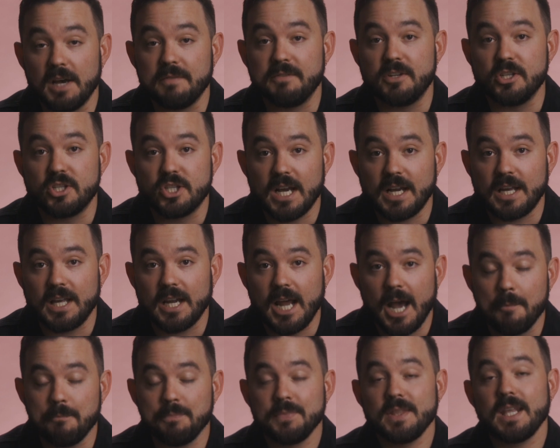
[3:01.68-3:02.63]
love to check it
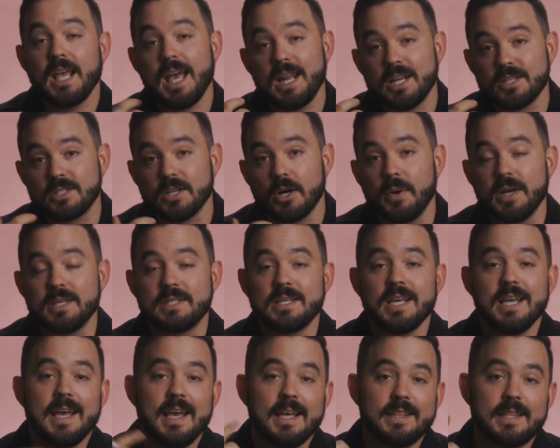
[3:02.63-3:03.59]
out. And as always,
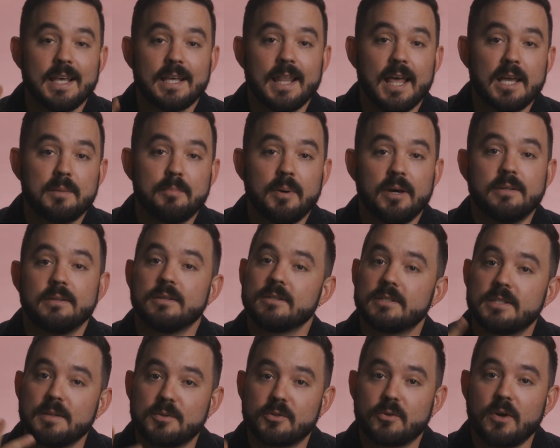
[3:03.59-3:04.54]
hit that like button,
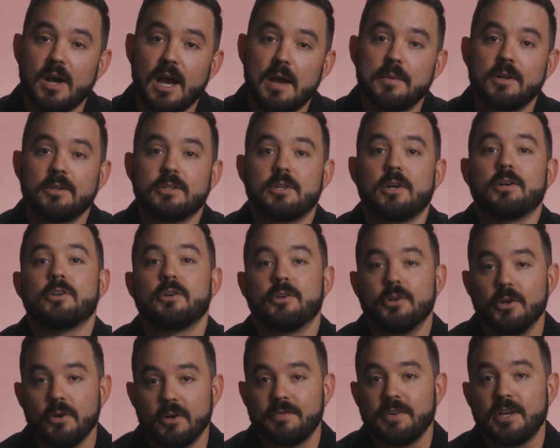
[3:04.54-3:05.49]
subscribe, and turn on your
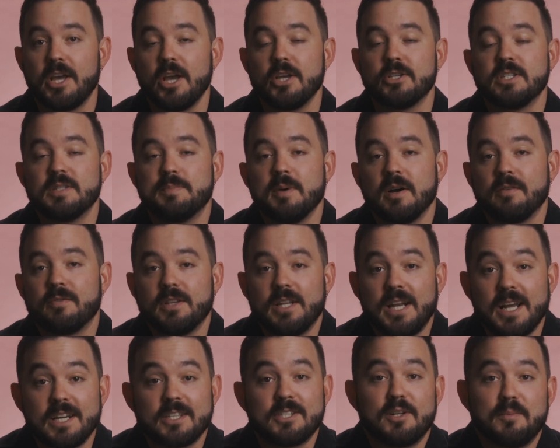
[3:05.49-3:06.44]
notifications bell for the
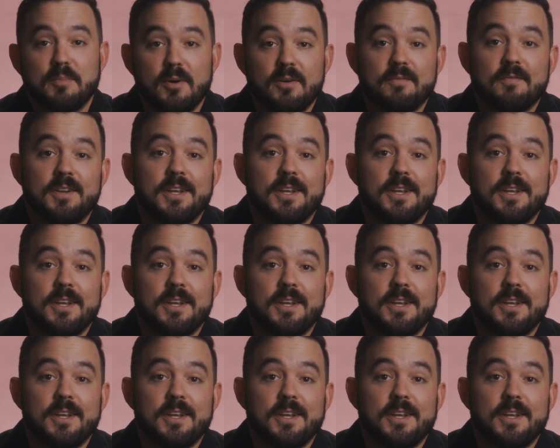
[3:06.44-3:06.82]
next set of burnt